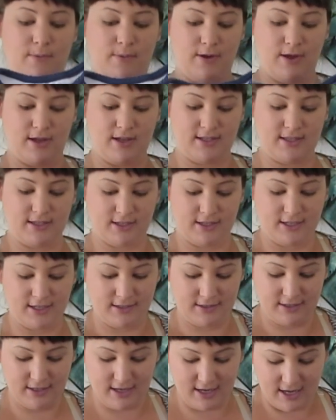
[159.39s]
the birds on
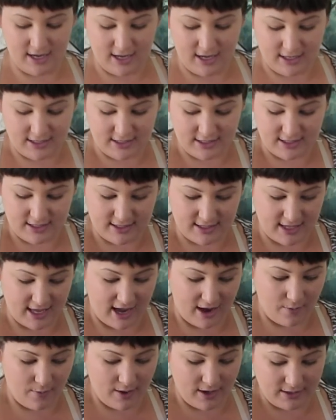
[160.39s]
it. So there's
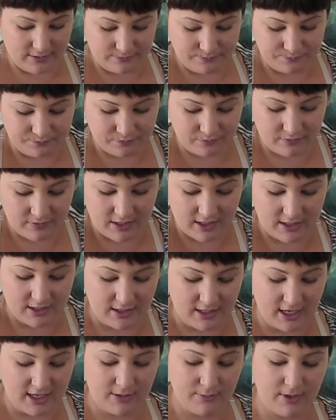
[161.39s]
that one.
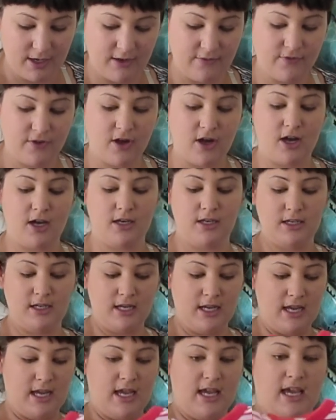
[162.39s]
The other one I've got
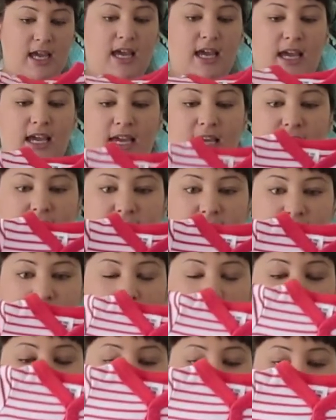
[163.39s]
is just a
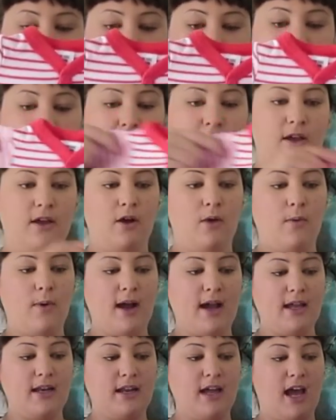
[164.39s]
plain
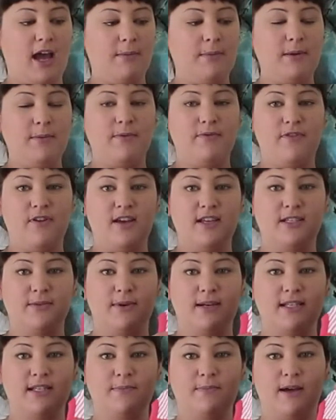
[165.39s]
one. Hubby prefers the
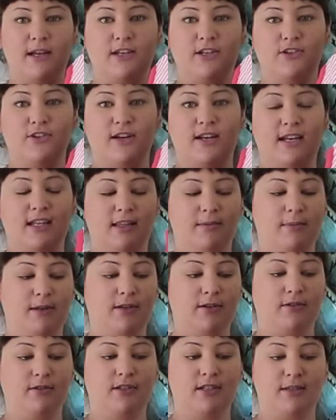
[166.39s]
ones that button straight down the
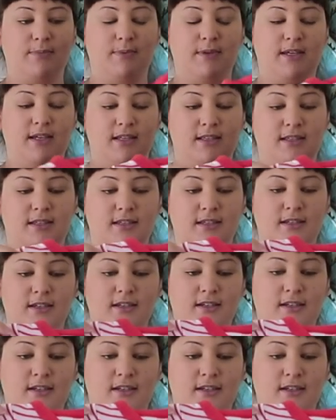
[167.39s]
middle, just because